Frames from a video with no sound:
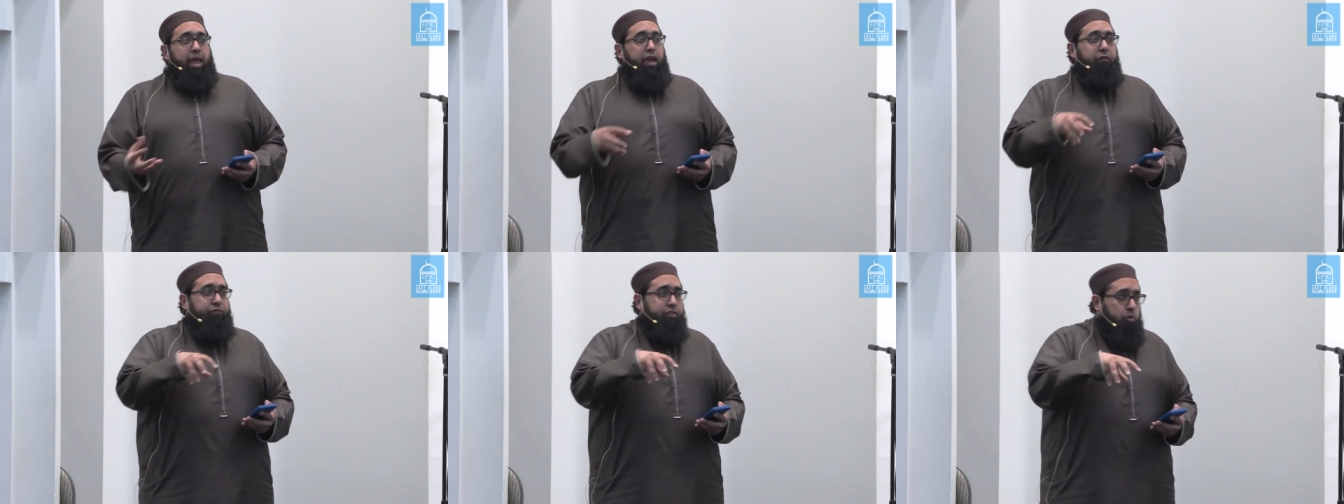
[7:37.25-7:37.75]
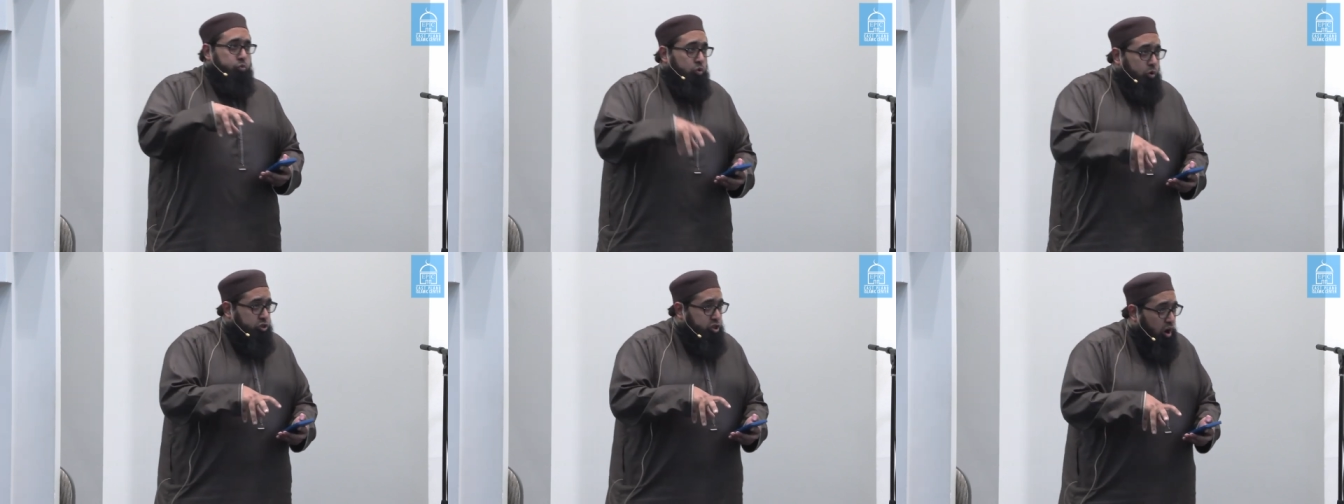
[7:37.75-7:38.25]
If the
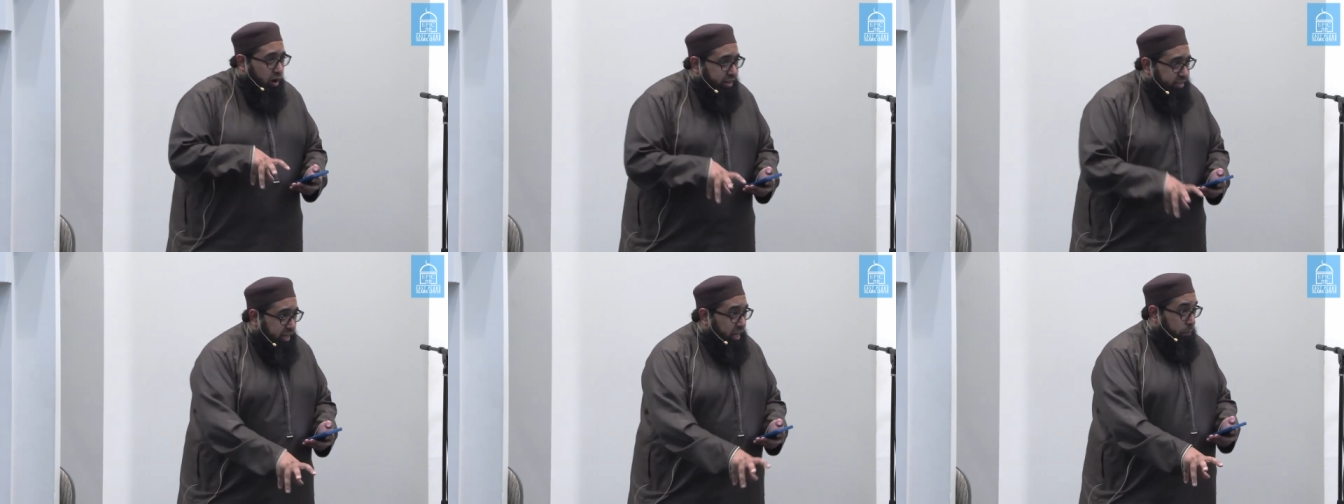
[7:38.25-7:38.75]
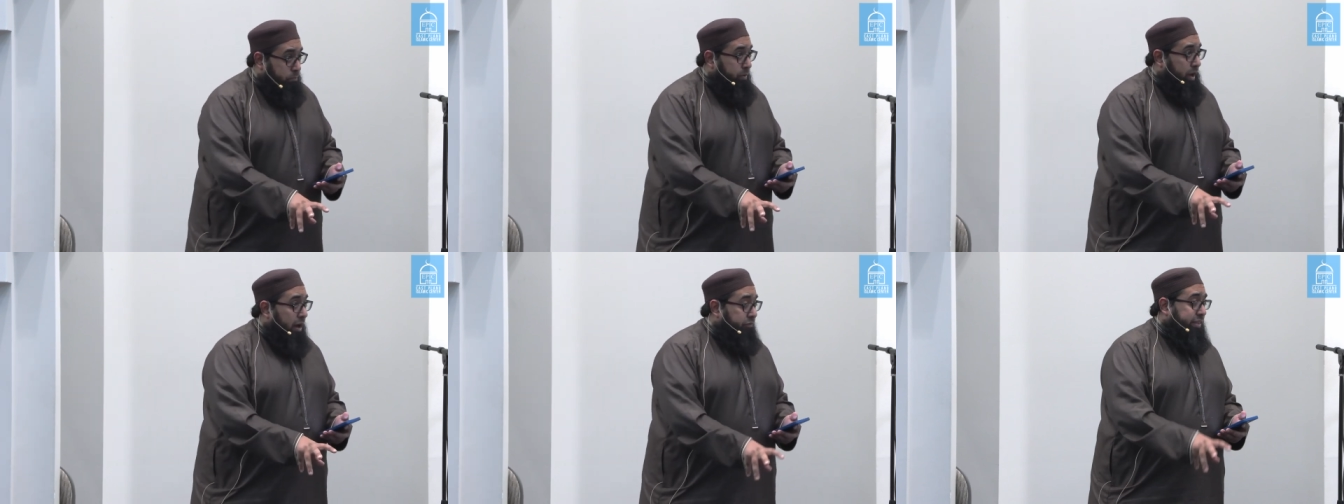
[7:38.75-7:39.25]
roots are
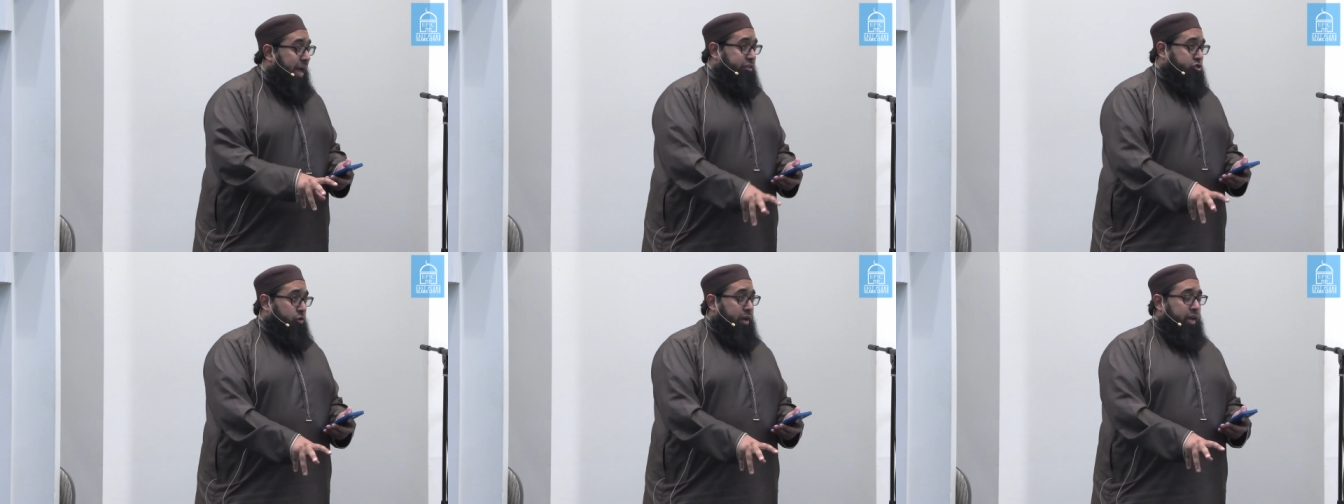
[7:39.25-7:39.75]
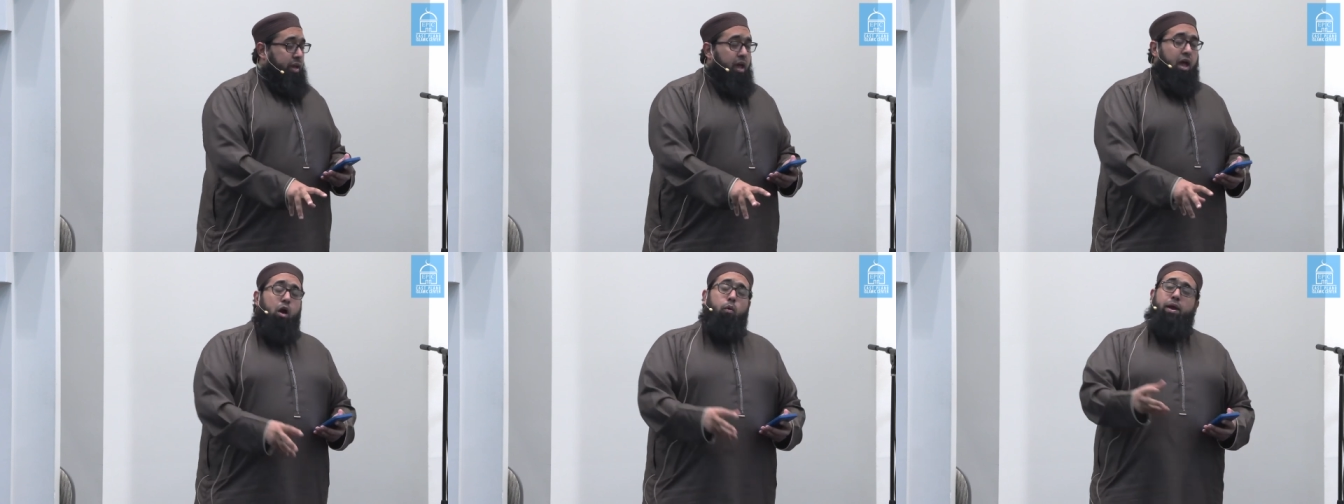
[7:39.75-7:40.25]
deep of that tree,
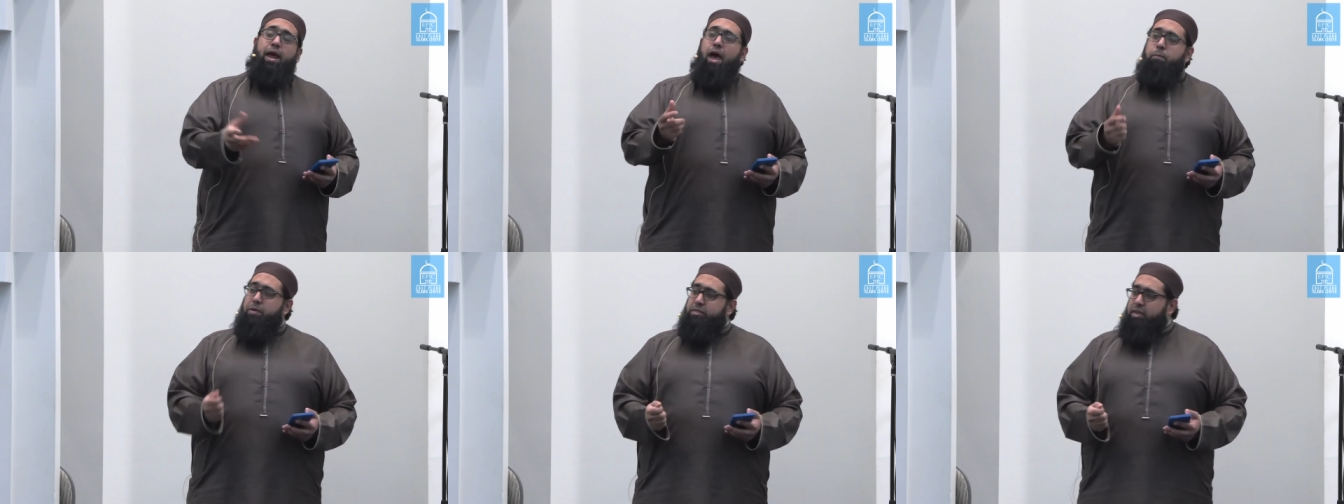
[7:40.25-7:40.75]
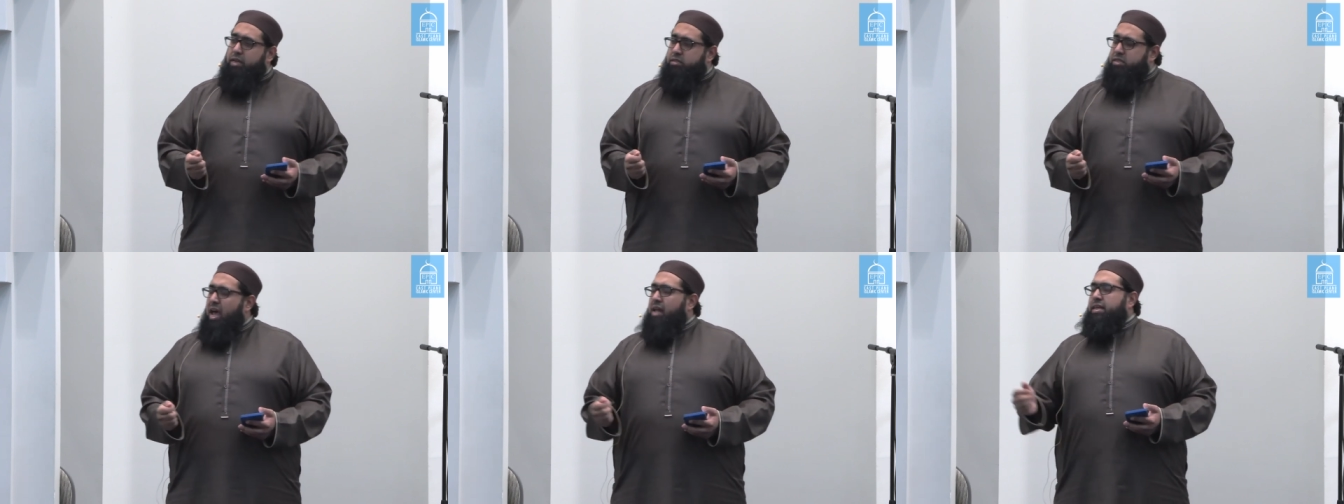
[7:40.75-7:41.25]
what happens
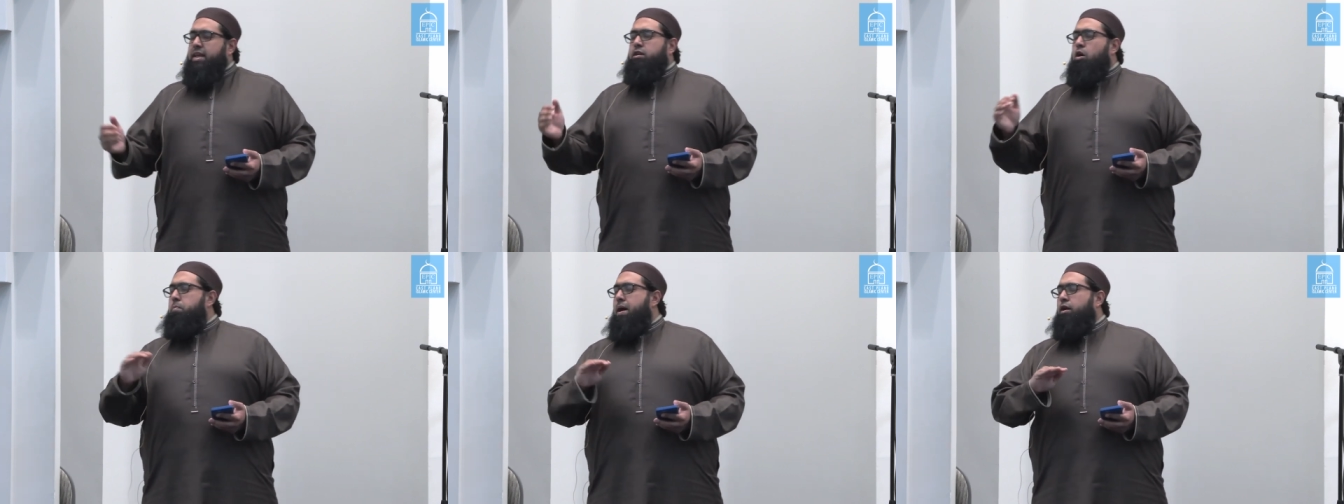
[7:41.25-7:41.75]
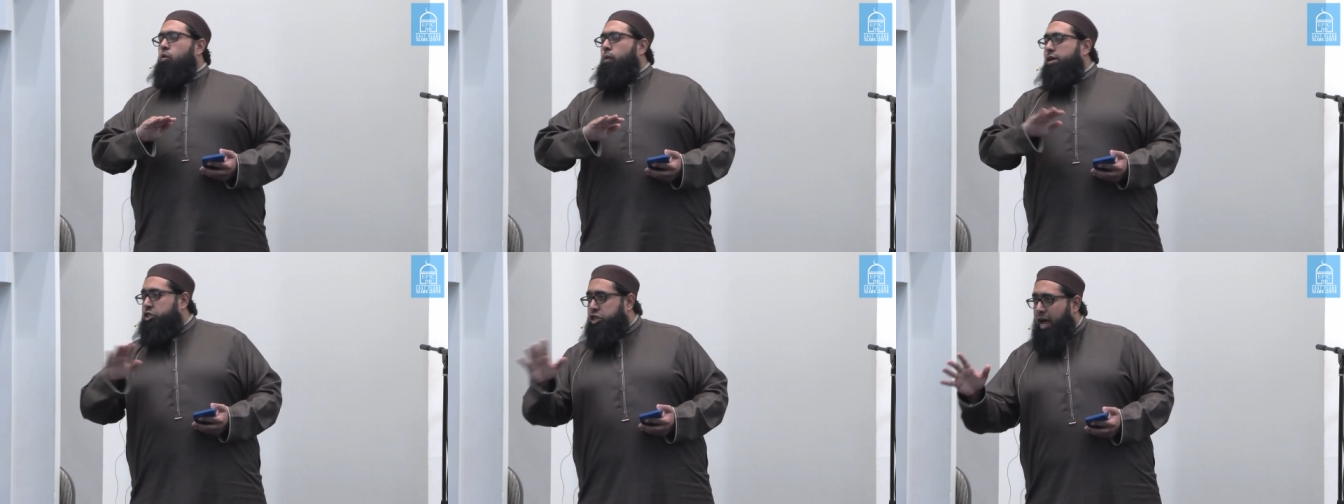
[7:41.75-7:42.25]
is that no matter
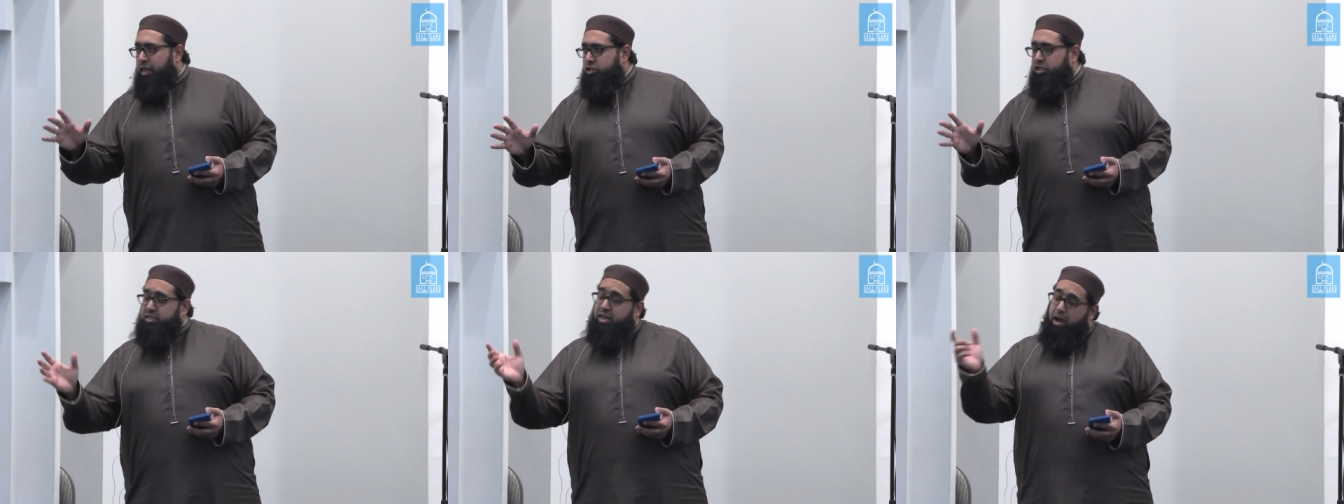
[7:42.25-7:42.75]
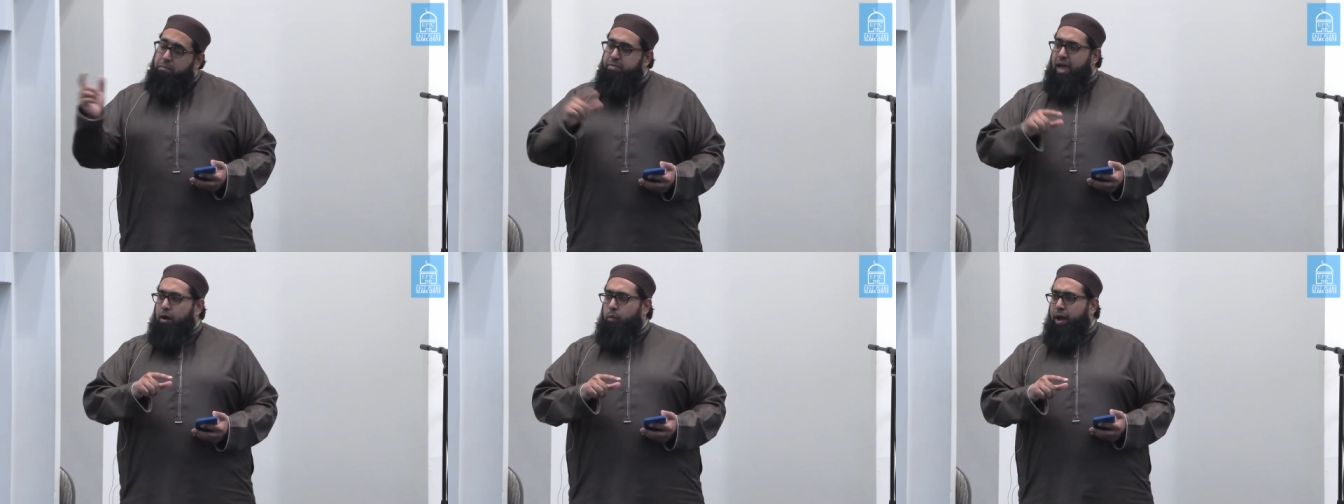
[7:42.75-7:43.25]
what challenges
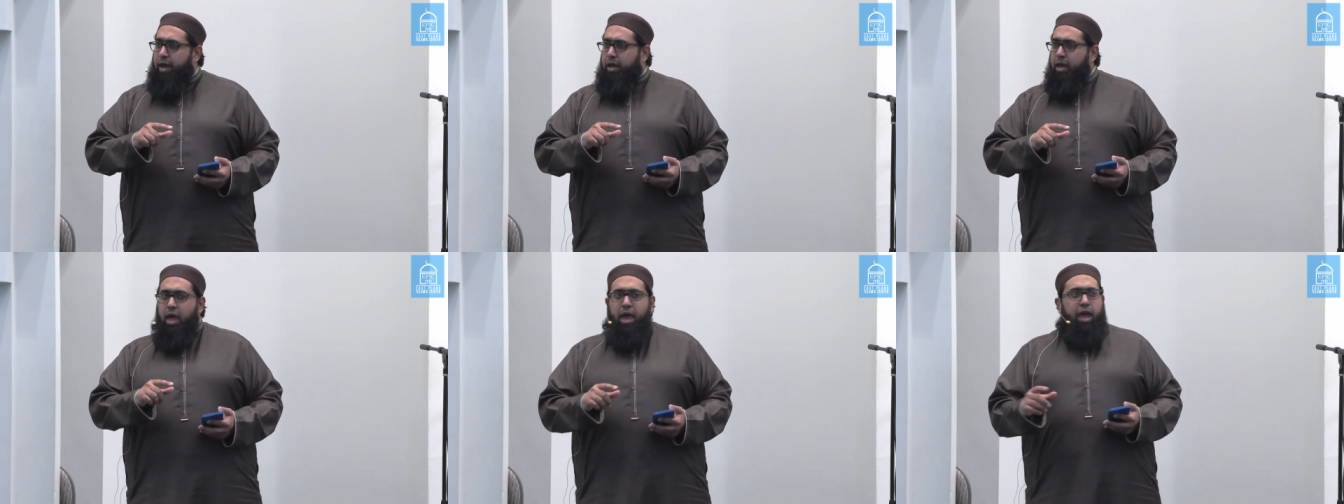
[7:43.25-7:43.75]
come that way,